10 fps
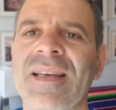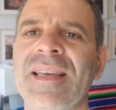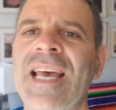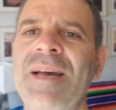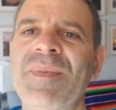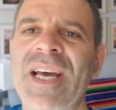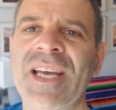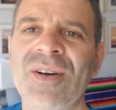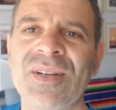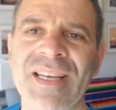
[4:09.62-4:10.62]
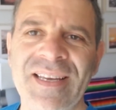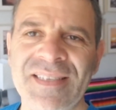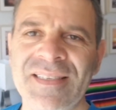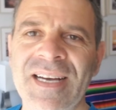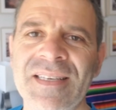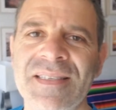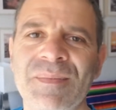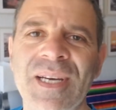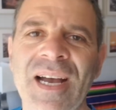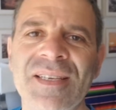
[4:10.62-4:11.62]
Camera angle is nice,
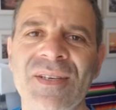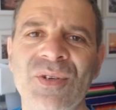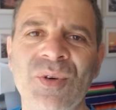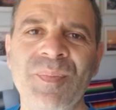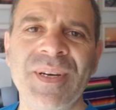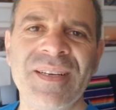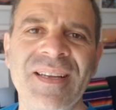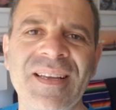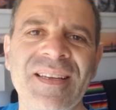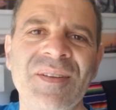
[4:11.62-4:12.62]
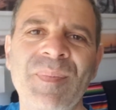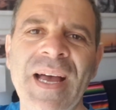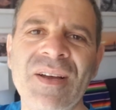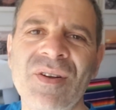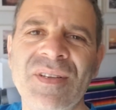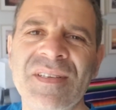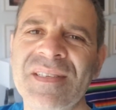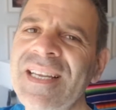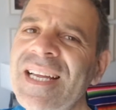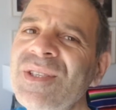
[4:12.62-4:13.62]
my eyes are open. The background is
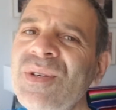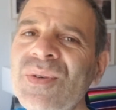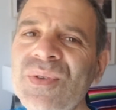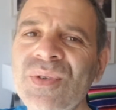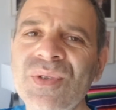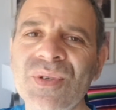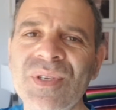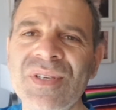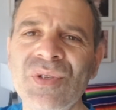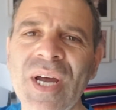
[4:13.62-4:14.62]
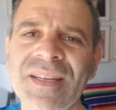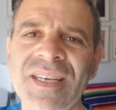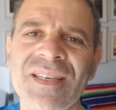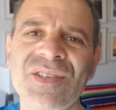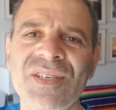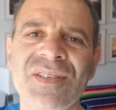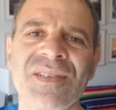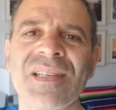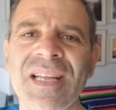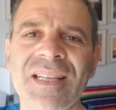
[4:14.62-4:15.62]
not too distracting,
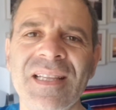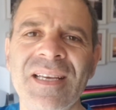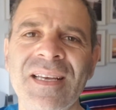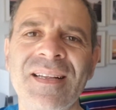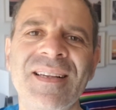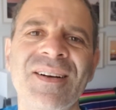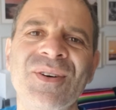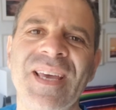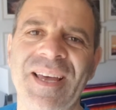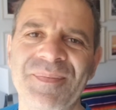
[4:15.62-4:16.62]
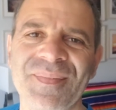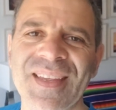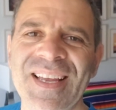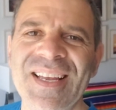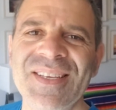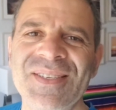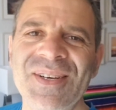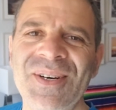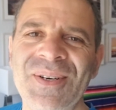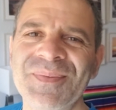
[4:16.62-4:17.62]
just slightly okay.
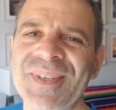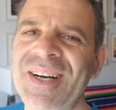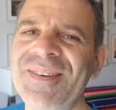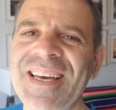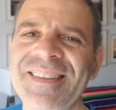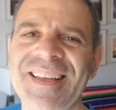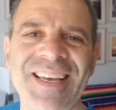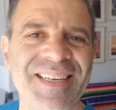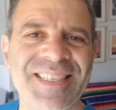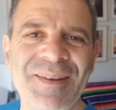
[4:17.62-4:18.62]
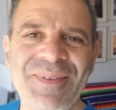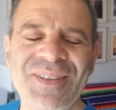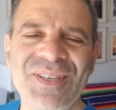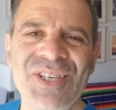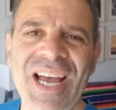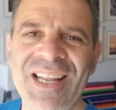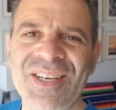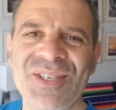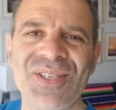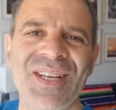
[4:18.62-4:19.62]
So, all right, I accepted the
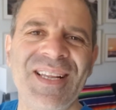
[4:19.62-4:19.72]
challenge.